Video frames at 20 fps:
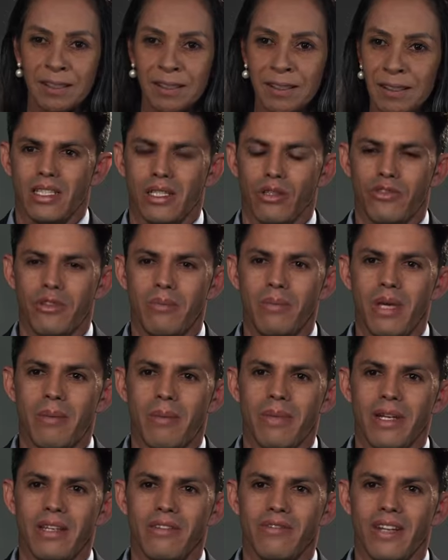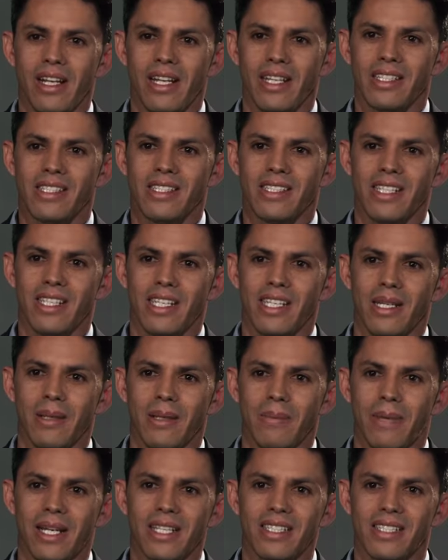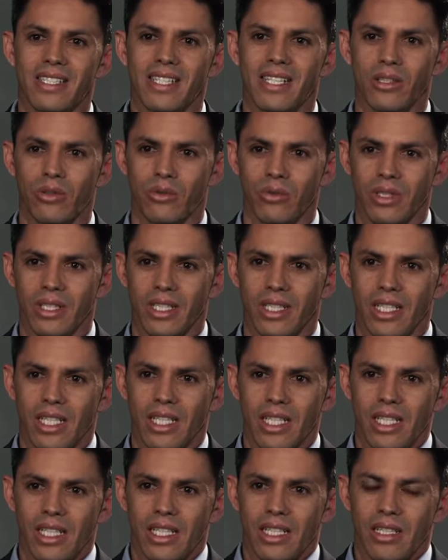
I saw my mother grow old prematurely.